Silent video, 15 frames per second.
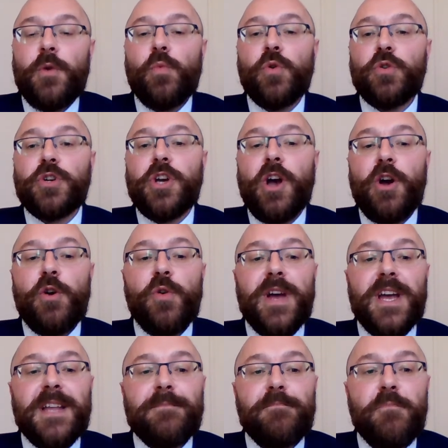We'll go
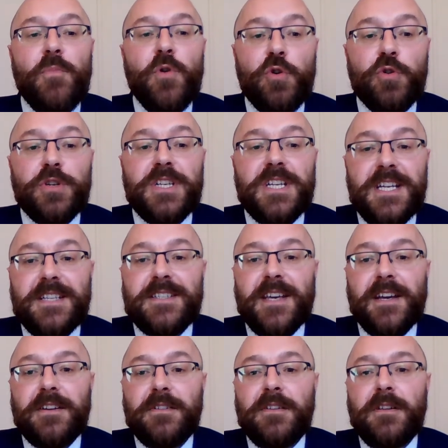in more
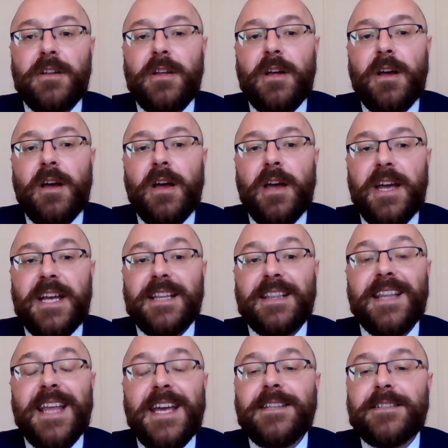detail
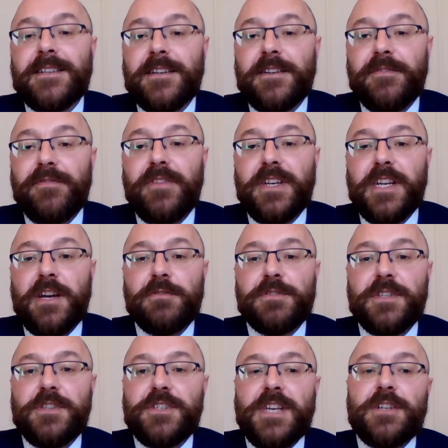in later videos
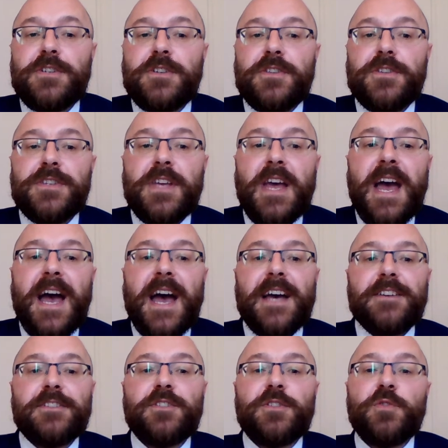and sessions
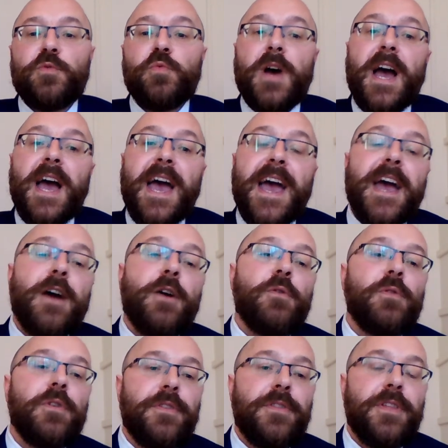as to
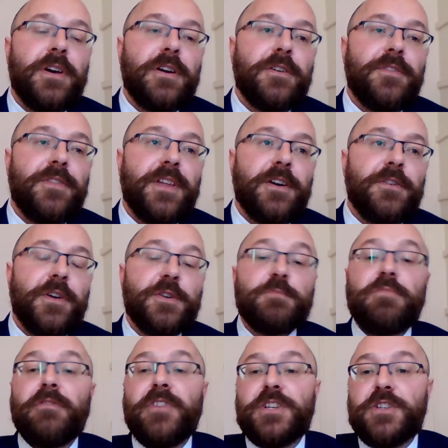how those
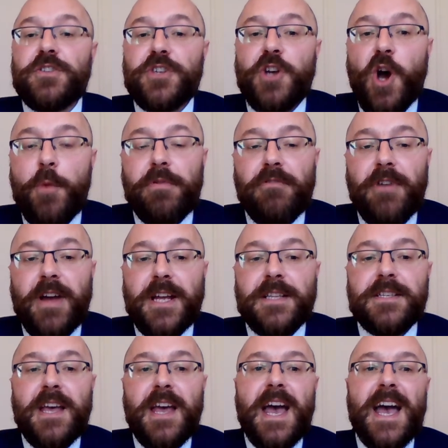provisions
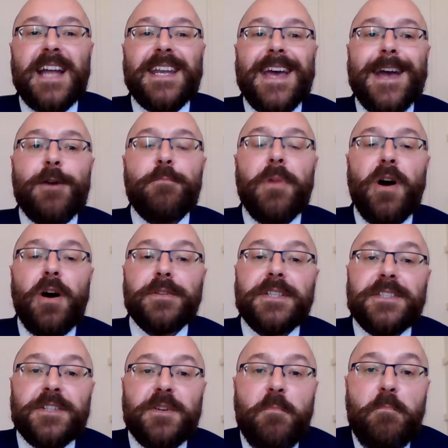operate and how
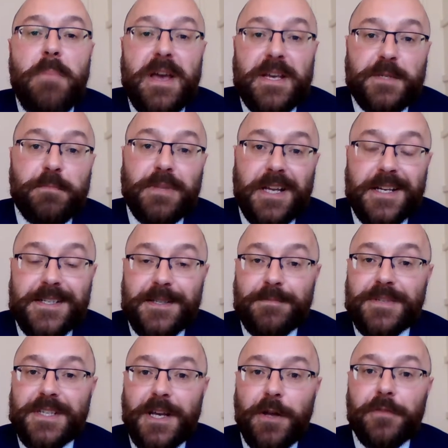parties can best place
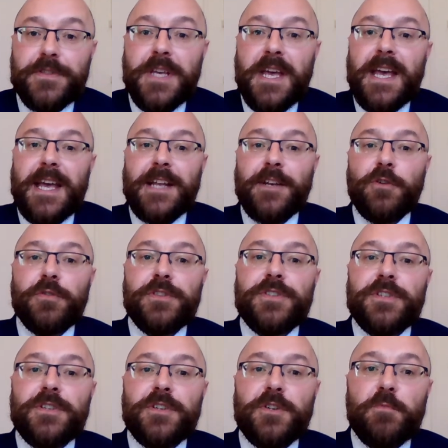themselves in order
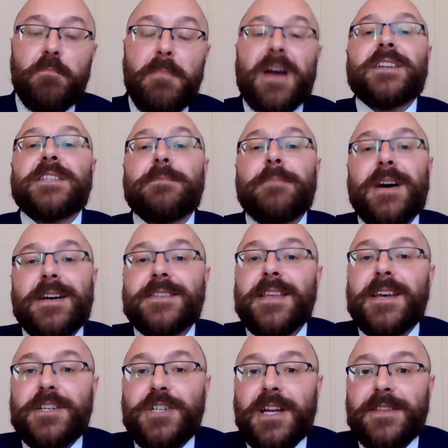to maximise
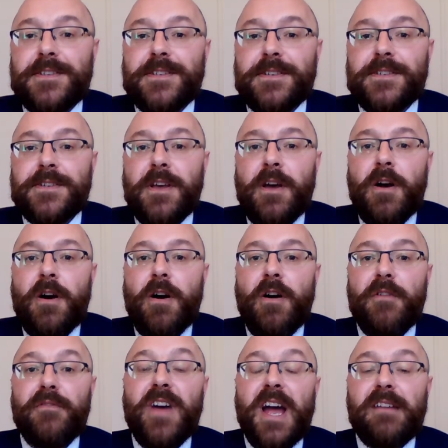their chances
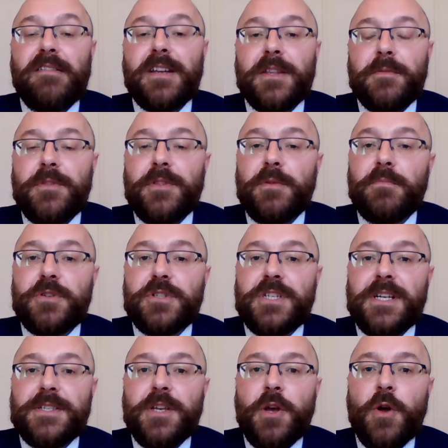of varying the
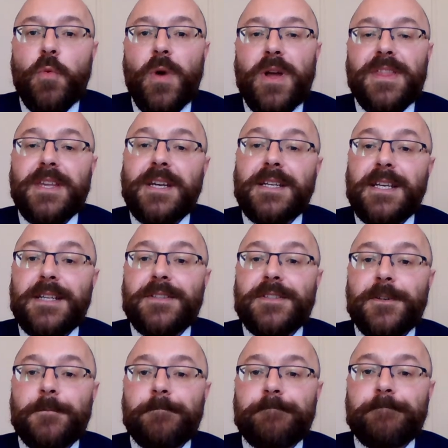budgets when they need
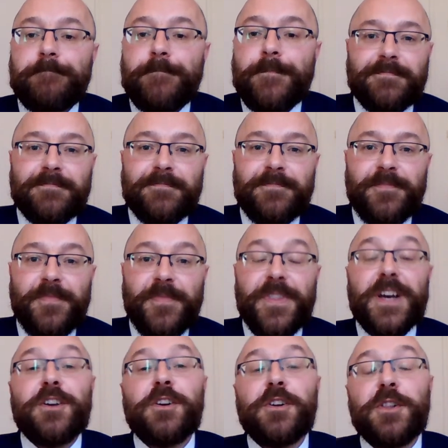to.
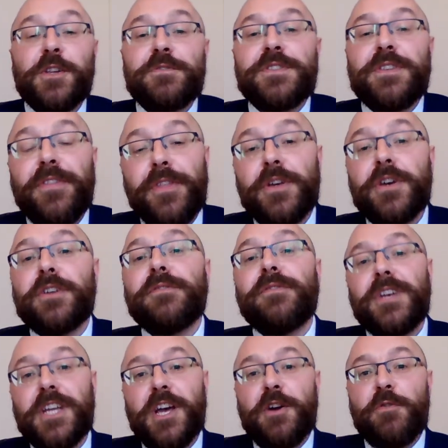That concludes the third
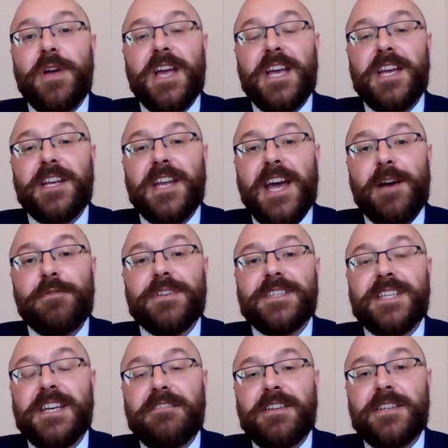video in our
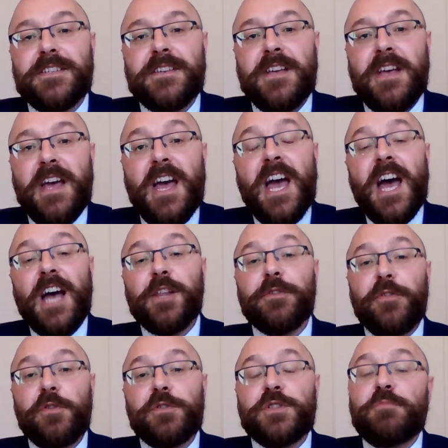series. I look
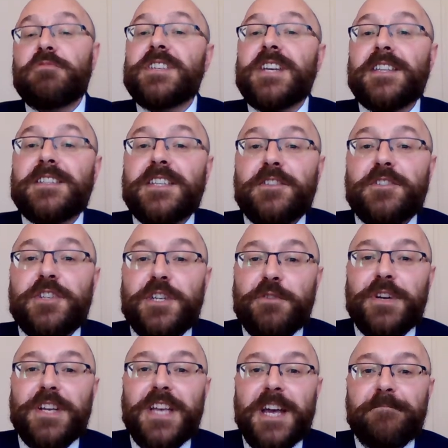forward to presenting to
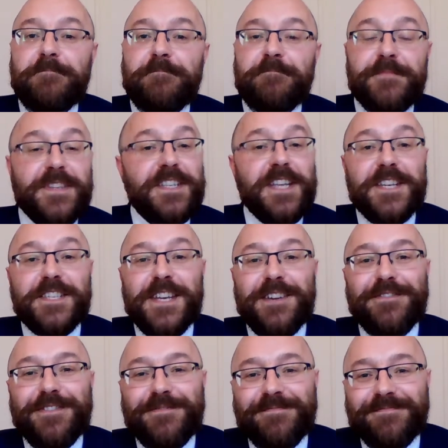you again. Stay
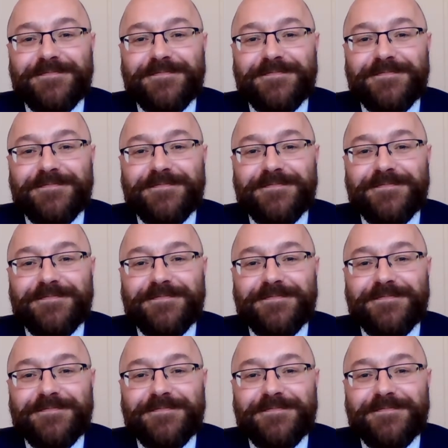safe.